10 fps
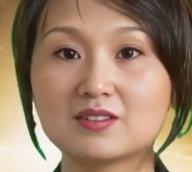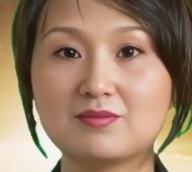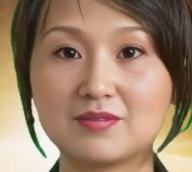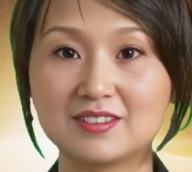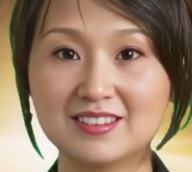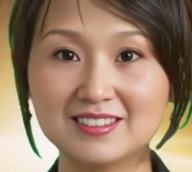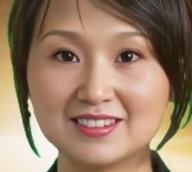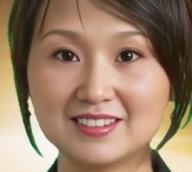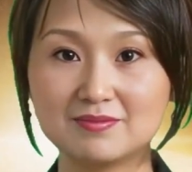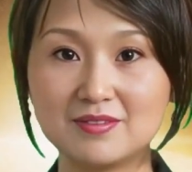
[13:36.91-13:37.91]
and don't have
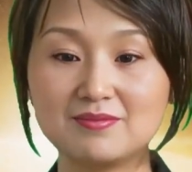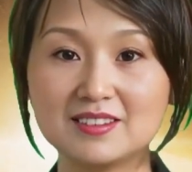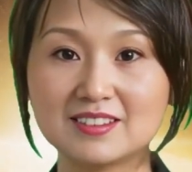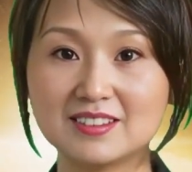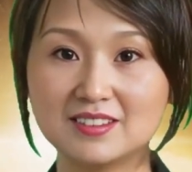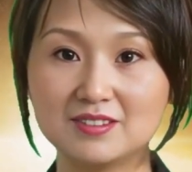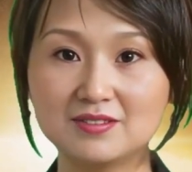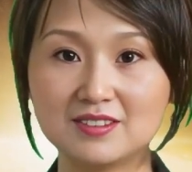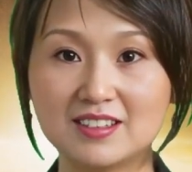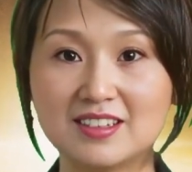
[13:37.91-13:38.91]
to rush for work.
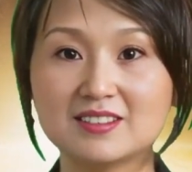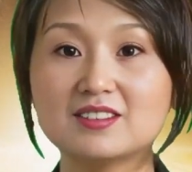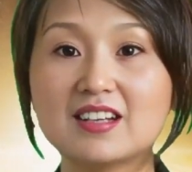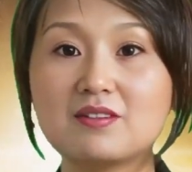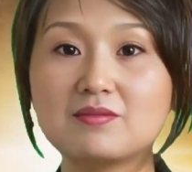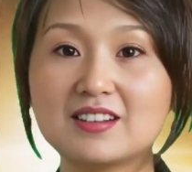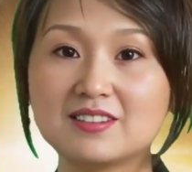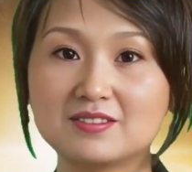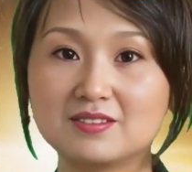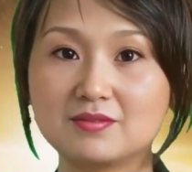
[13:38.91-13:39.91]

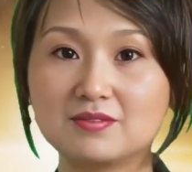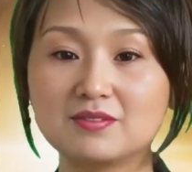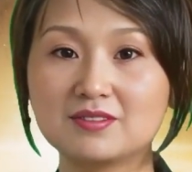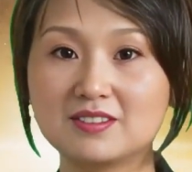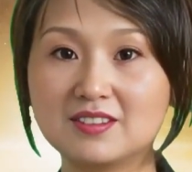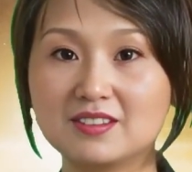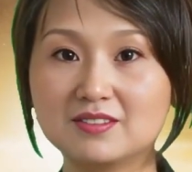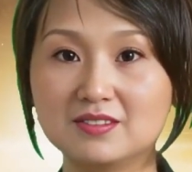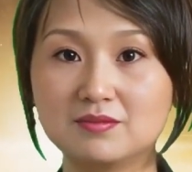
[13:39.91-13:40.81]
News Report 10.